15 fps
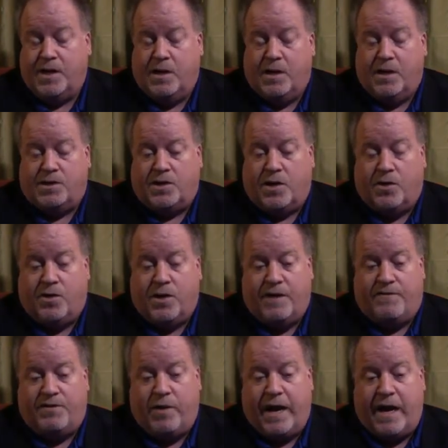So if
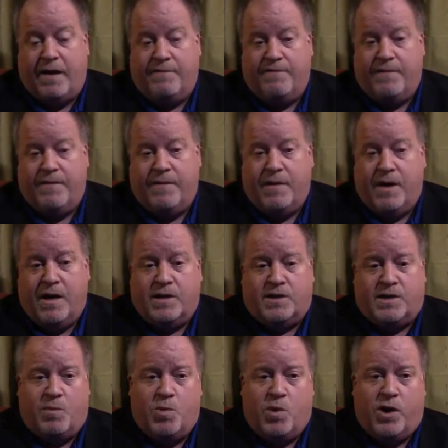you have
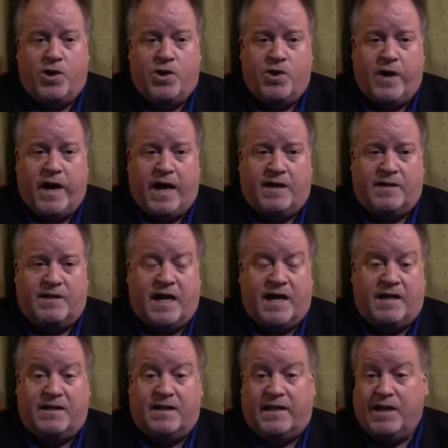someone who has an
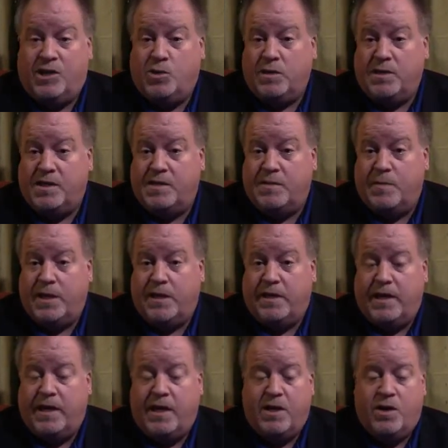intellectual
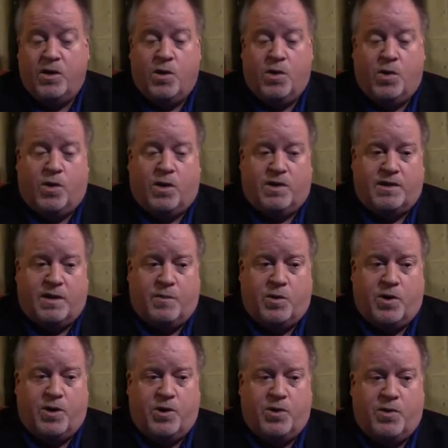disability, or someone
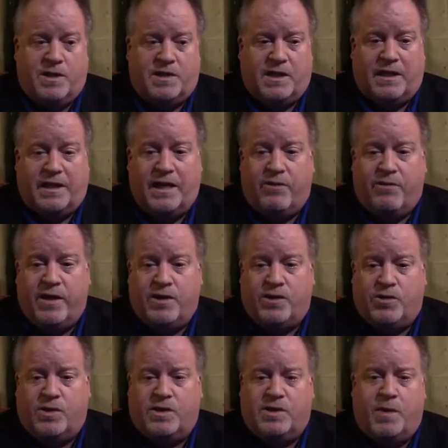who is illiterate,
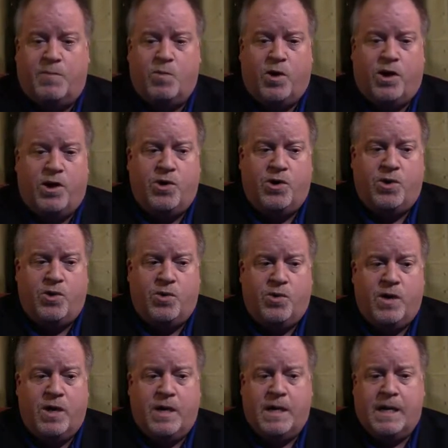or someone who
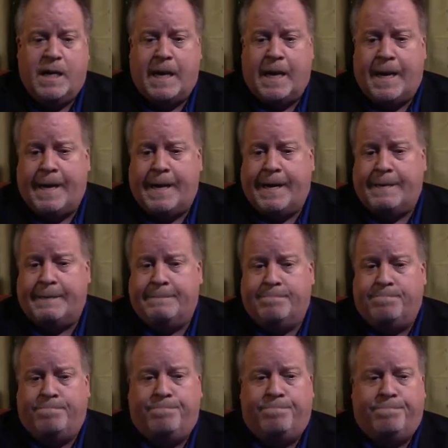
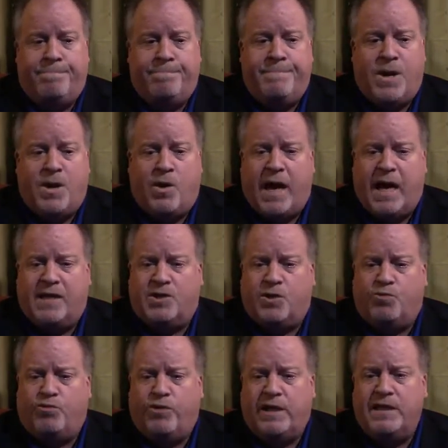has a
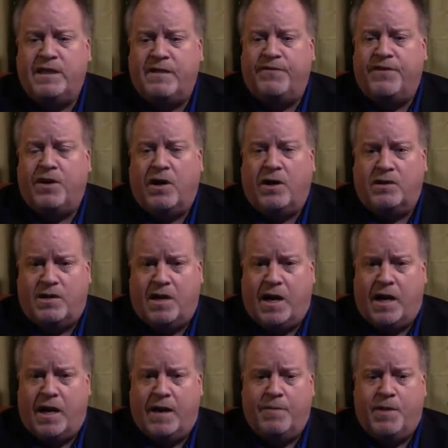really difficult
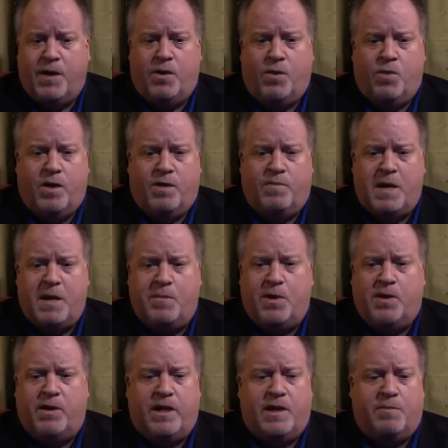time with people
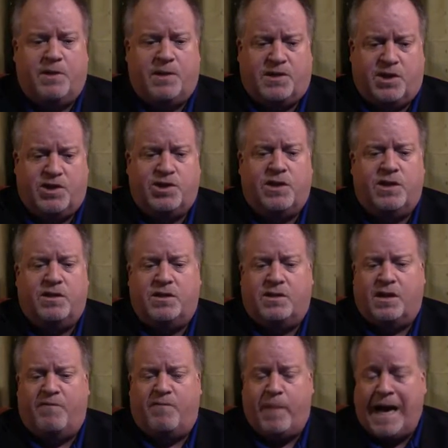in positions
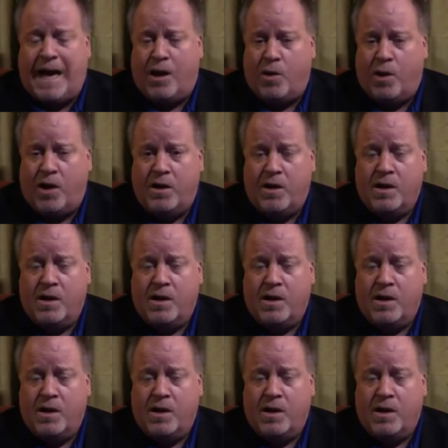of power,